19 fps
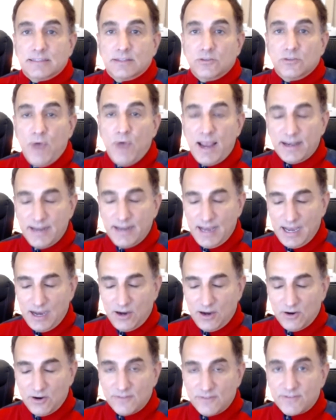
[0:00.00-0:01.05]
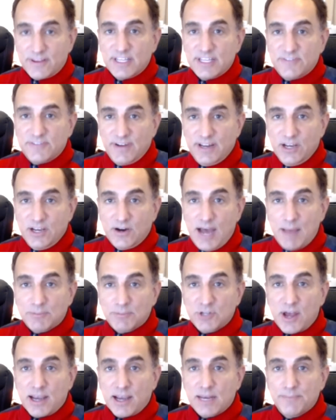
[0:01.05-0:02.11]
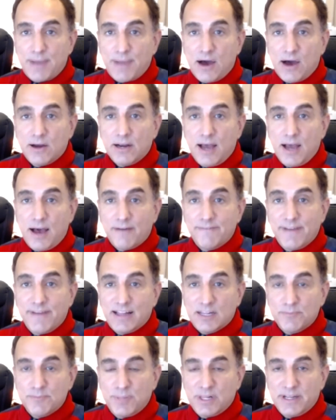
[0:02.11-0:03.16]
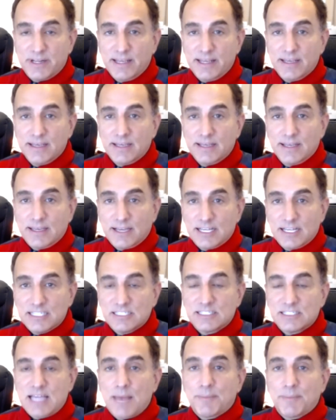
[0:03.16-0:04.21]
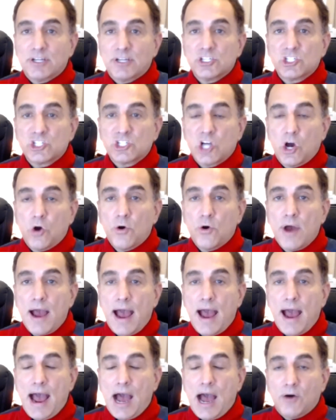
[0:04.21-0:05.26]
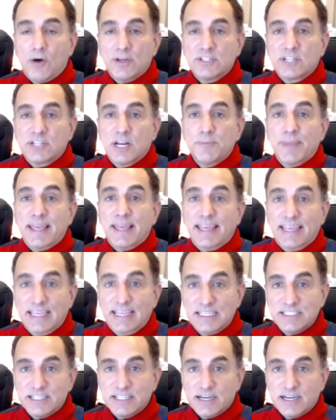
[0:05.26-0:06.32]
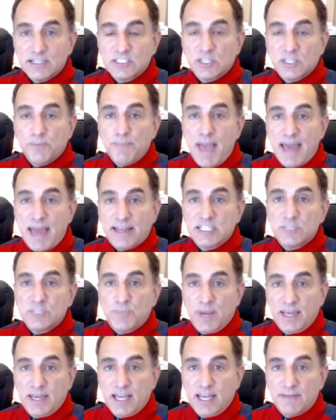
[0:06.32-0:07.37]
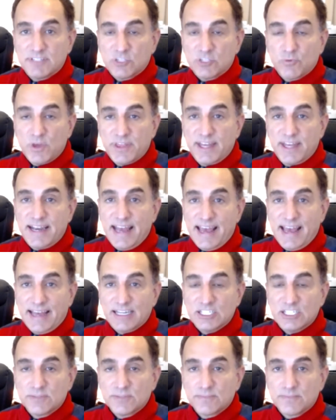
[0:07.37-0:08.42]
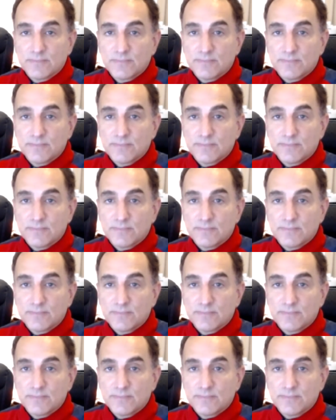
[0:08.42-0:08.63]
Right now, for this video, I'm talking about availability because I'm going to show how it's going to be easier to manage PDFs within Edge.